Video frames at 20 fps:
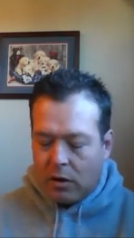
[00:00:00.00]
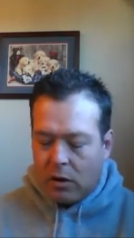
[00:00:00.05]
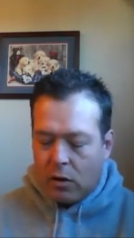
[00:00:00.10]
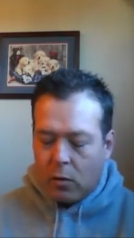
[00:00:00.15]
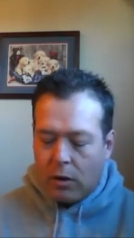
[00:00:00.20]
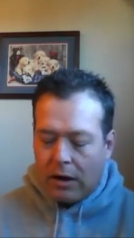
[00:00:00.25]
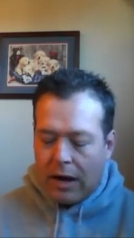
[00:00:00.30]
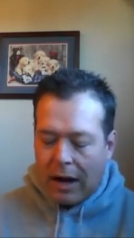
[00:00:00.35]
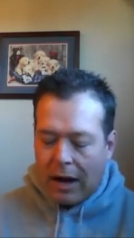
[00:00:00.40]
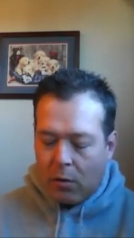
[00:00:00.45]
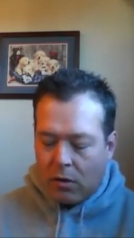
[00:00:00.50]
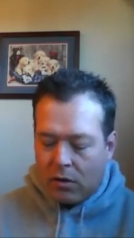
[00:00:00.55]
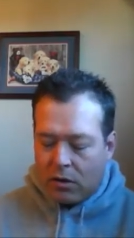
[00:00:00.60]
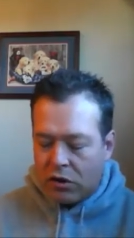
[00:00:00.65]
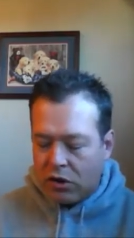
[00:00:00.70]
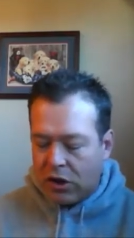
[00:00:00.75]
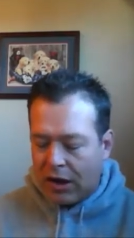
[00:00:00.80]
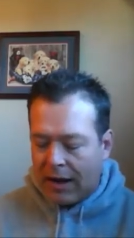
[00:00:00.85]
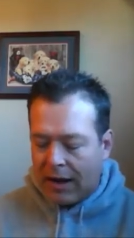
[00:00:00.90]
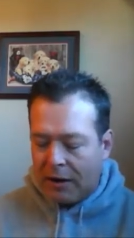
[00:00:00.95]
When I
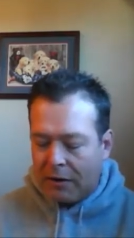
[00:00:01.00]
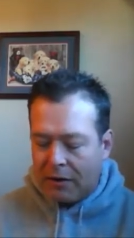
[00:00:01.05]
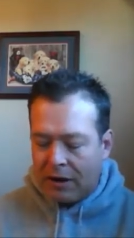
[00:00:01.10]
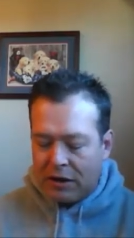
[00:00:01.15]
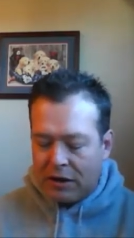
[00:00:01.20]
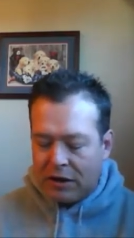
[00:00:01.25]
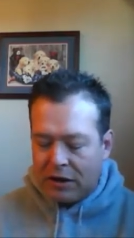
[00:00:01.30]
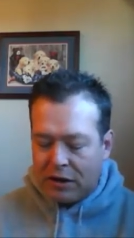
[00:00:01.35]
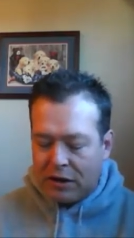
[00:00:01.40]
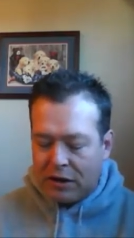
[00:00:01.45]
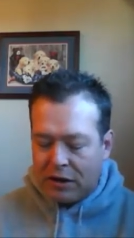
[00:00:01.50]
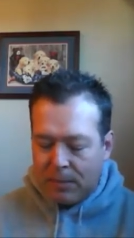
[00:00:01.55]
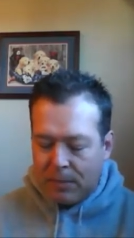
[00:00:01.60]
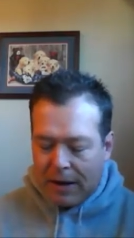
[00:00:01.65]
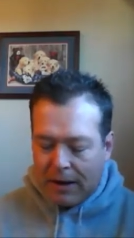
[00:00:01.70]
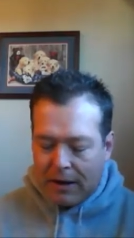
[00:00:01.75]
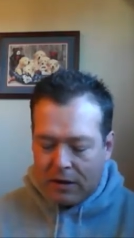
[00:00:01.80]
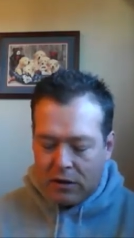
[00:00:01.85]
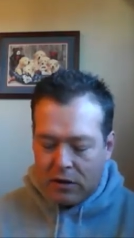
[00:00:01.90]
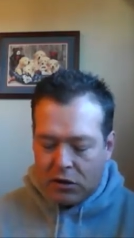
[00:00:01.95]
was a child, I
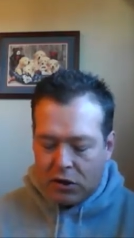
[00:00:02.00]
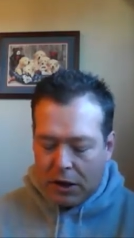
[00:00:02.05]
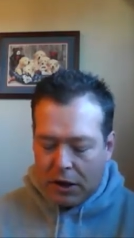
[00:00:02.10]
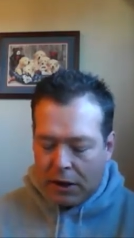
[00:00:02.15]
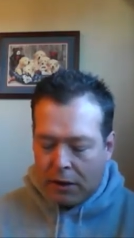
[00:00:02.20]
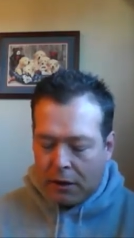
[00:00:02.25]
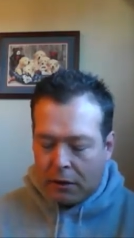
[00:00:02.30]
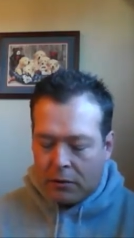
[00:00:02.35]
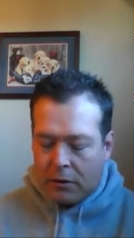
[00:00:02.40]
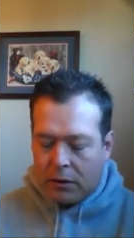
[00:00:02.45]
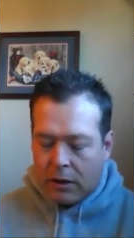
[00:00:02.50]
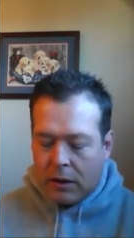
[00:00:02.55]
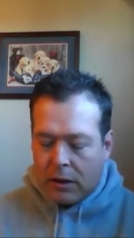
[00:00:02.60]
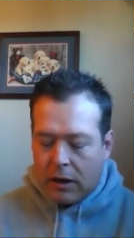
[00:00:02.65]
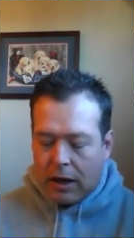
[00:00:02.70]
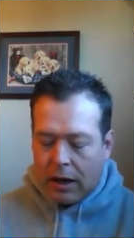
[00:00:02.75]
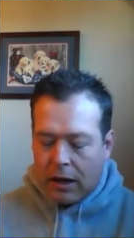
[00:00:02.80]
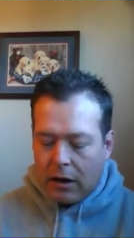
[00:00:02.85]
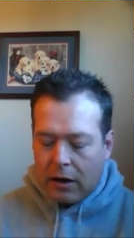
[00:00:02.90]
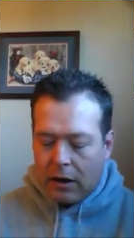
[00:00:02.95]
spake as a child,
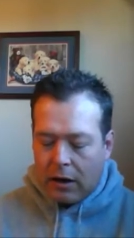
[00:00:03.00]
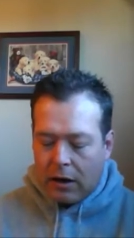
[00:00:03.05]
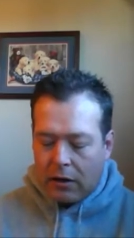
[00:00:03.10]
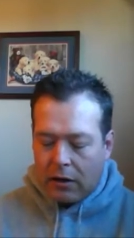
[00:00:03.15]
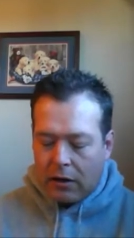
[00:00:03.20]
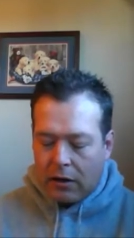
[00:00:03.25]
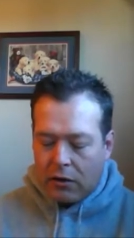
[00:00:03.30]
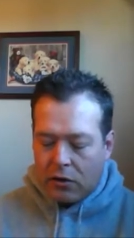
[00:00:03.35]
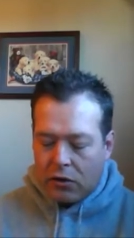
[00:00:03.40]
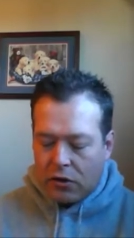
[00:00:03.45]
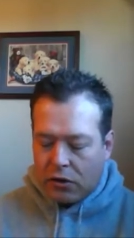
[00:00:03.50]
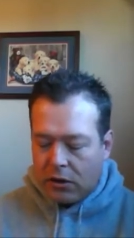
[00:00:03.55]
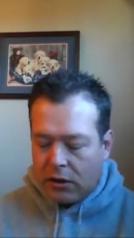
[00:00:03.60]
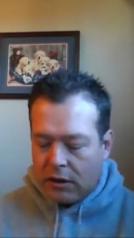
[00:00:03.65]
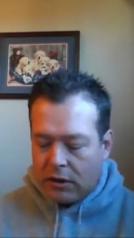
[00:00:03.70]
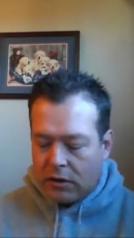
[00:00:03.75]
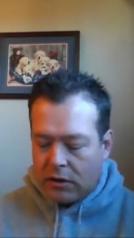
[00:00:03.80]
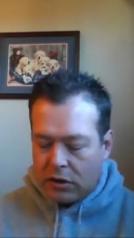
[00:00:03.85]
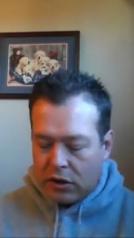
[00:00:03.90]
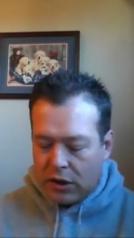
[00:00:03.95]
I understood
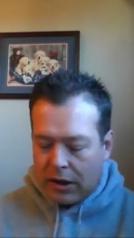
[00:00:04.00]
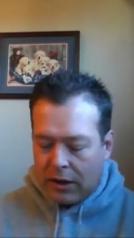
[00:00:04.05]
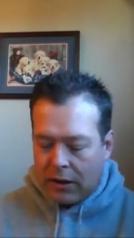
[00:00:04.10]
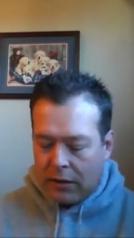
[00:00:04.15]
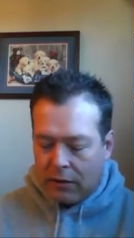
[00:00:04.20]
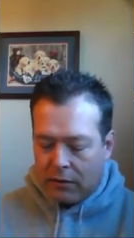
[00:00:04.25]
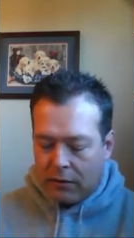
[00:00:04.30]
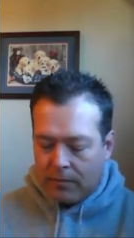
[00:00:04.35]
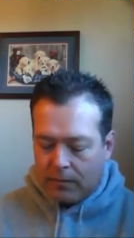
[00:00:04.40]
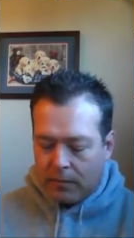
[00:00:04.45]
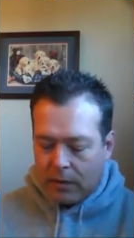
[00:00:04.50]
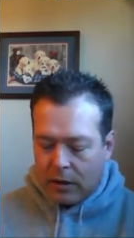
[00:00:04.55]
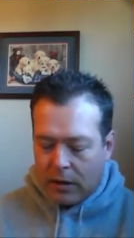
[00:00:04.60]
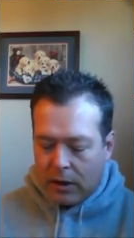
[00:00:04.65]
as a child,